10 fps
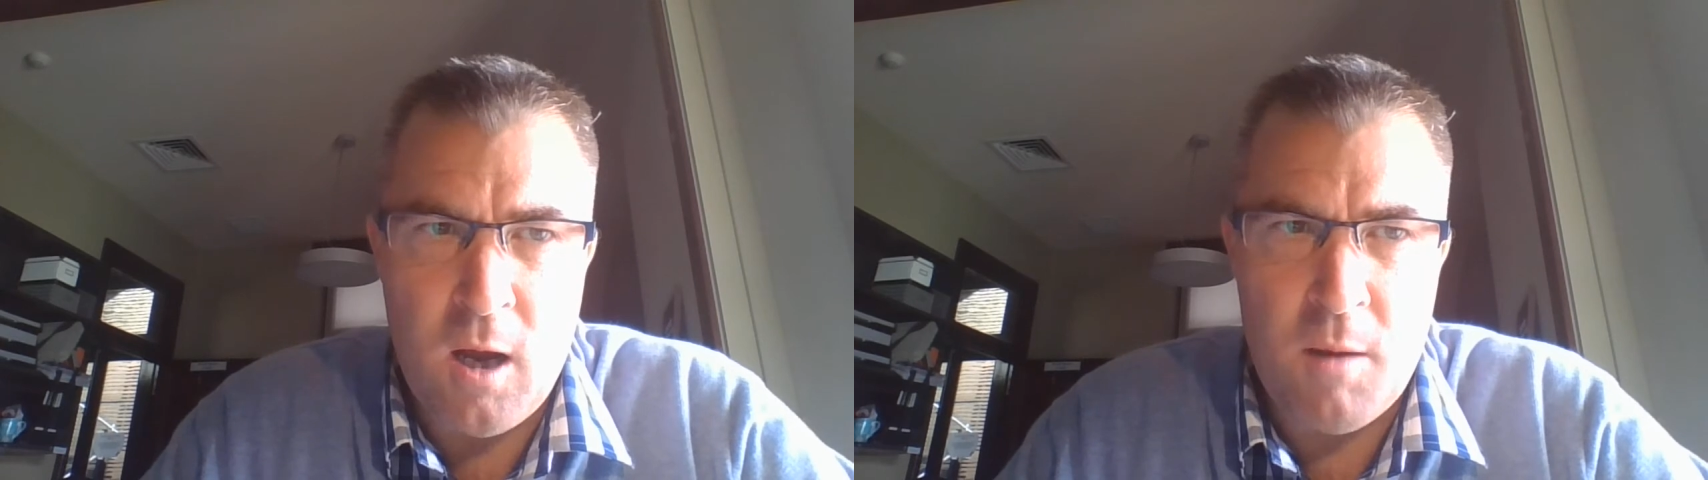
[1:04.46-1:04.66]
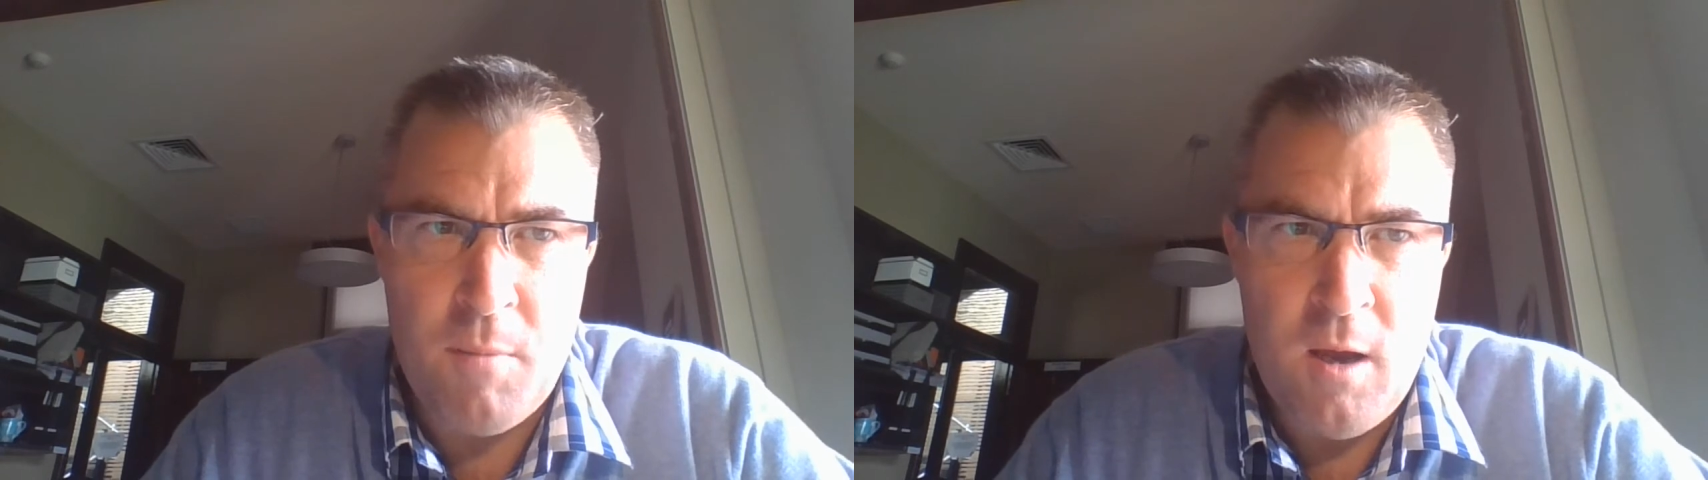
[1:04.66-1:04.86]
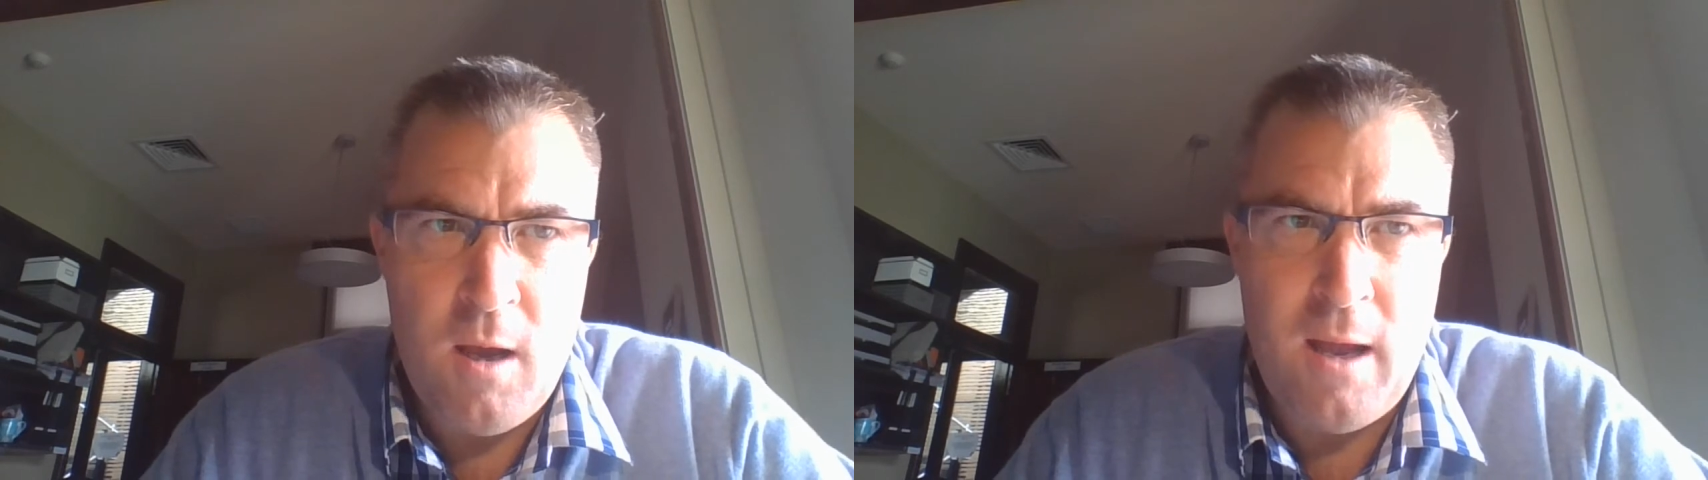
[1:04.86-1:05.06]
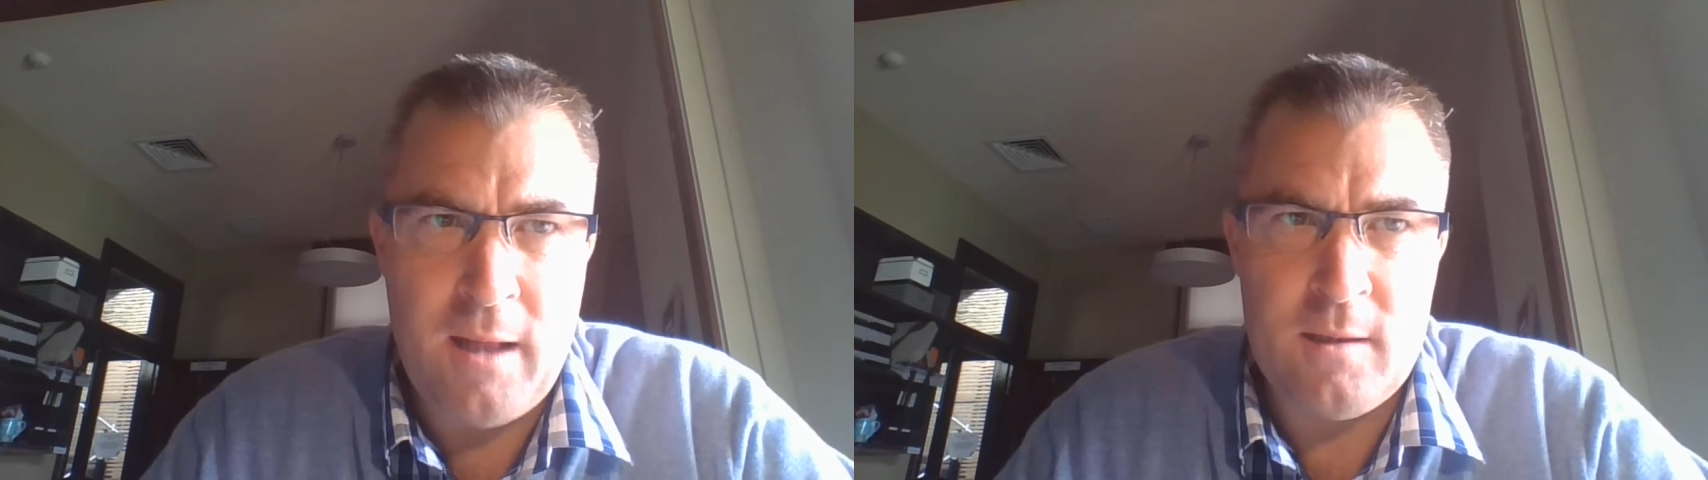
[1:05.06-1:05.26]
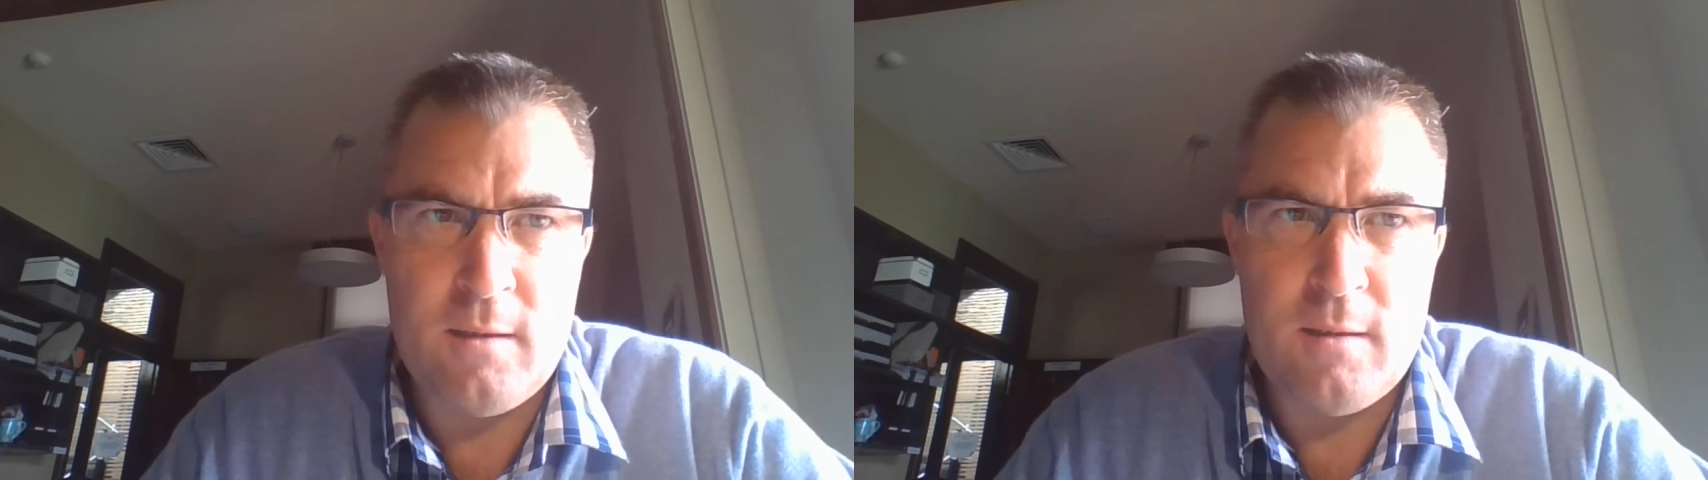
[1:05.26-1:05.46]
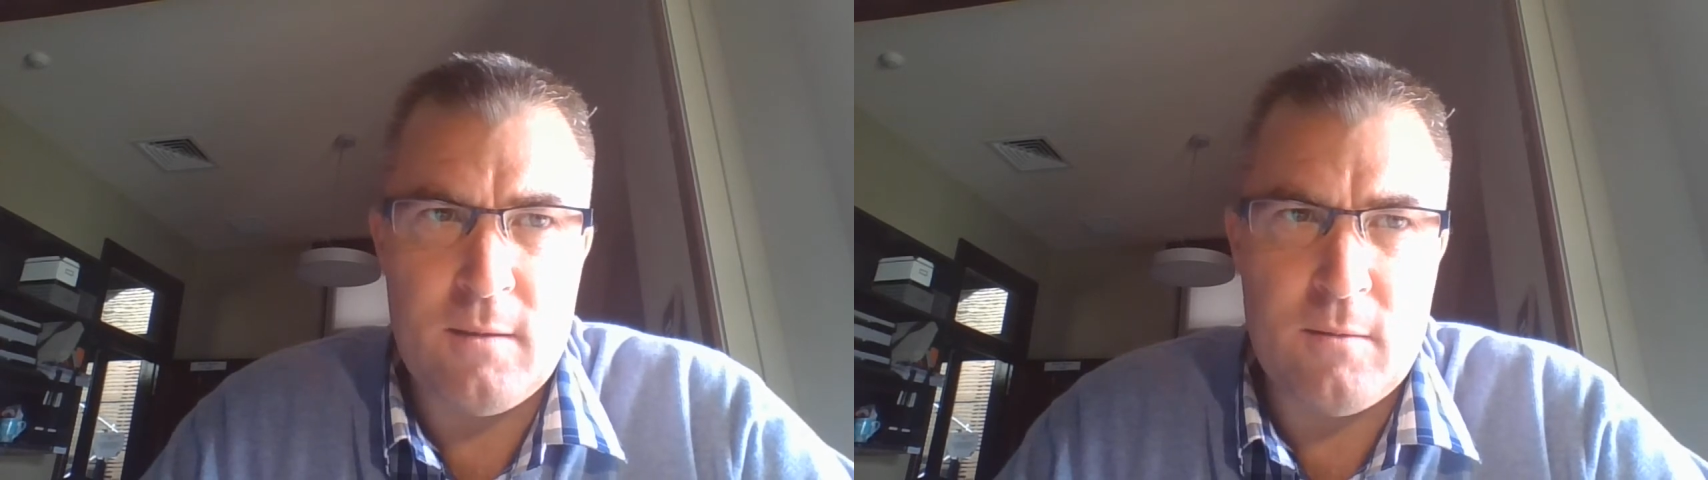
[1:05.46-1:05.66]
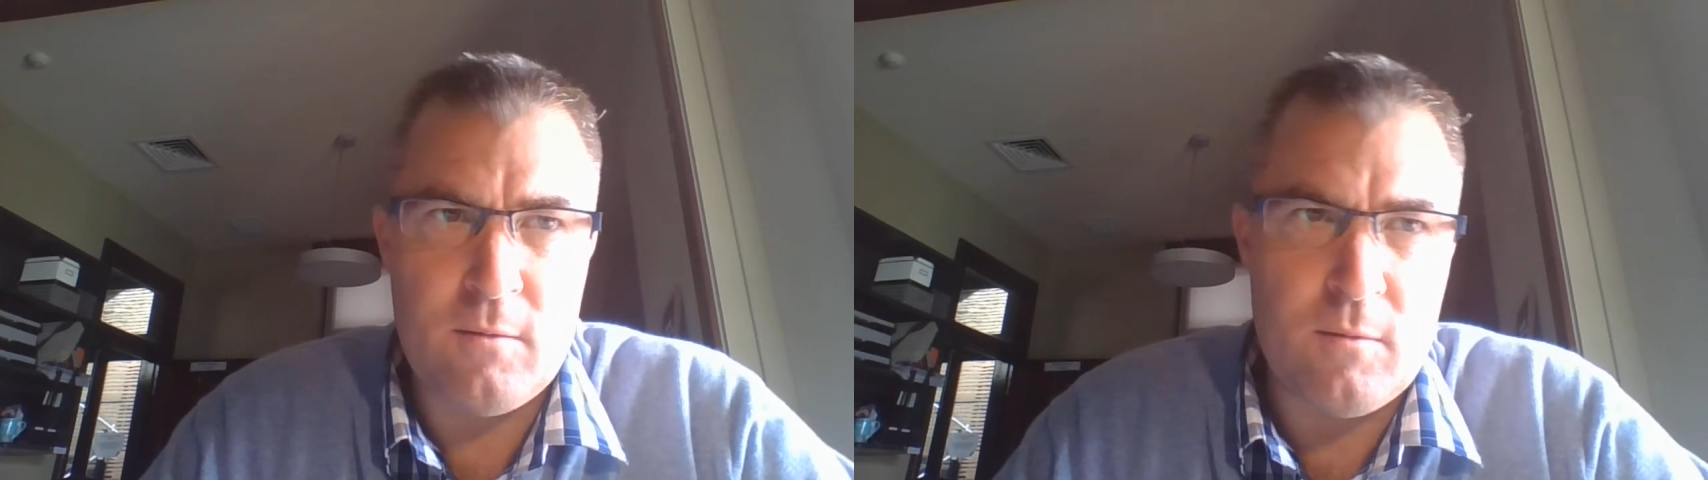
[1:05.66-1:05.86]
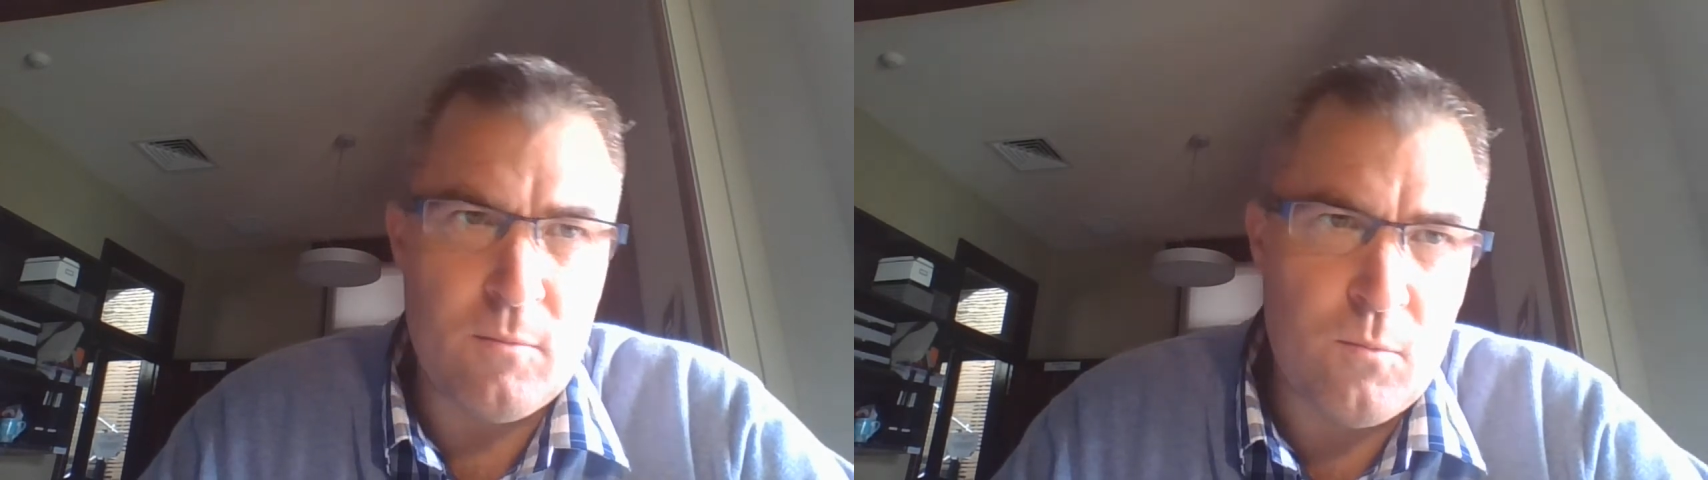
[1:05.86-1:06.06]
And
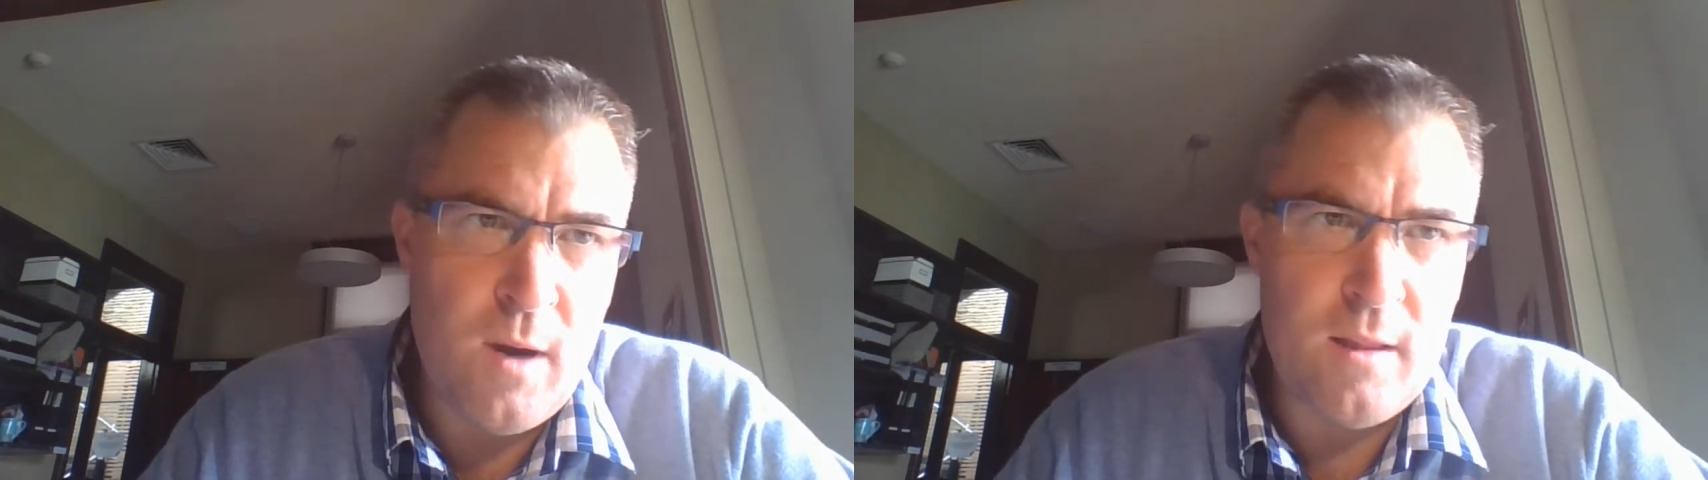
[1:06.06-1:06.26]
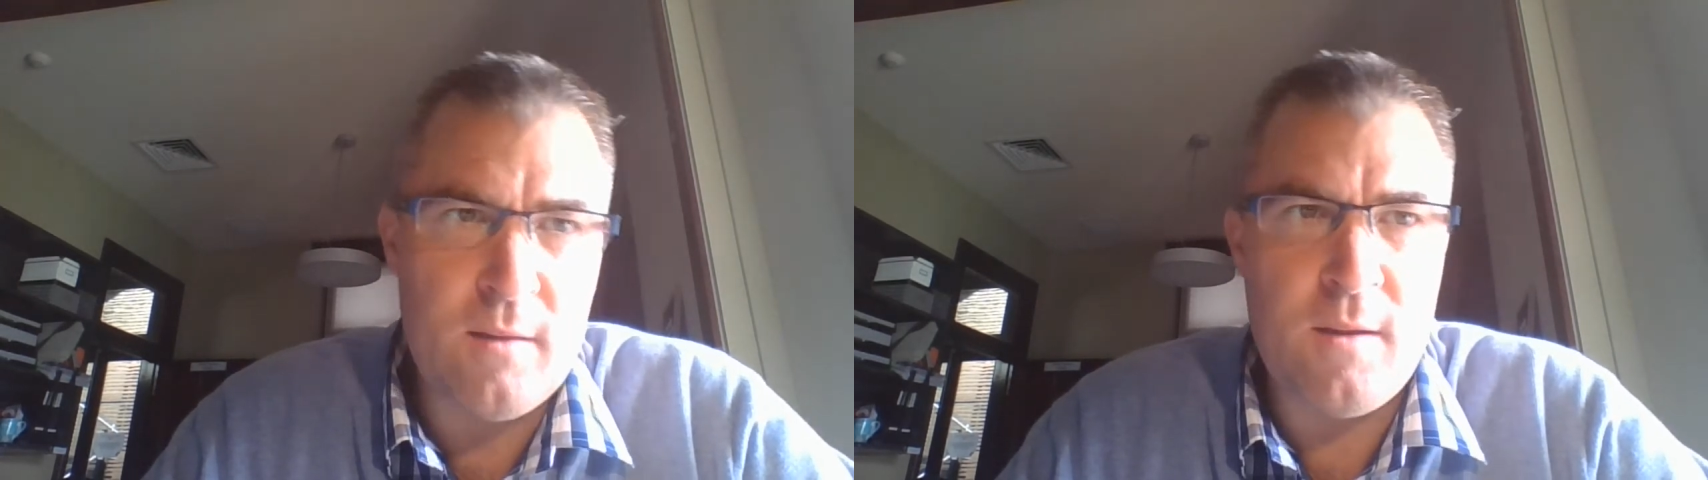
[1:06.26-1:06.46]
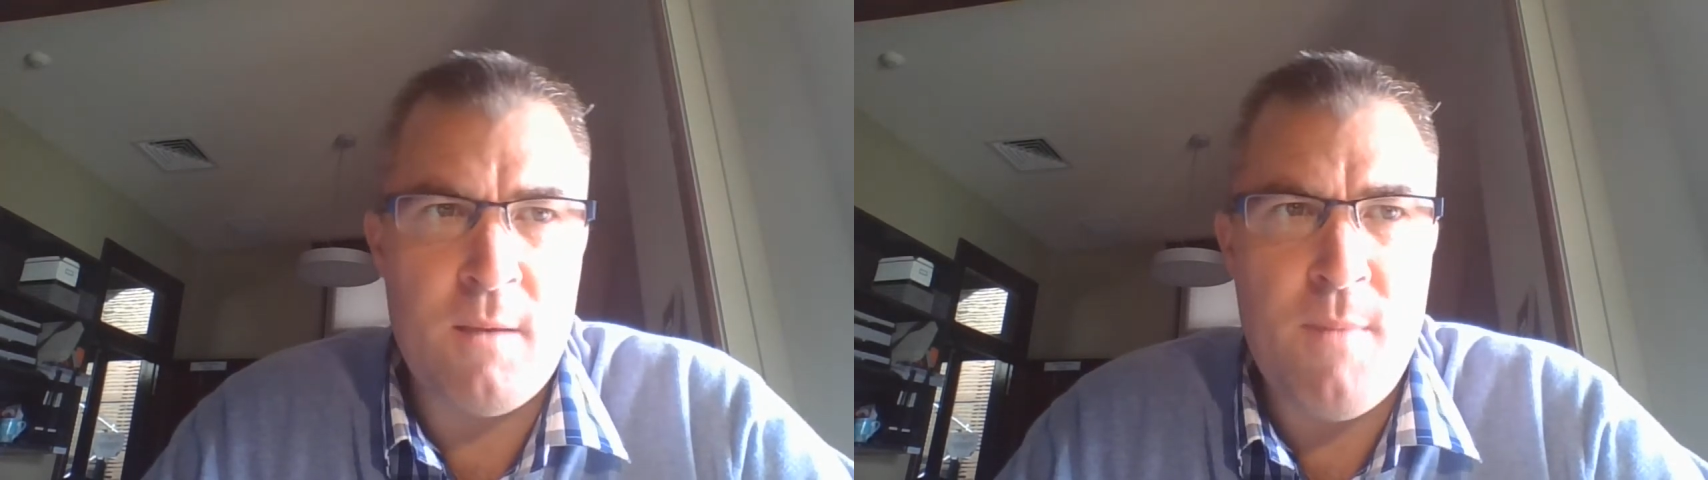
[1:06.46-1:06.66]
whether the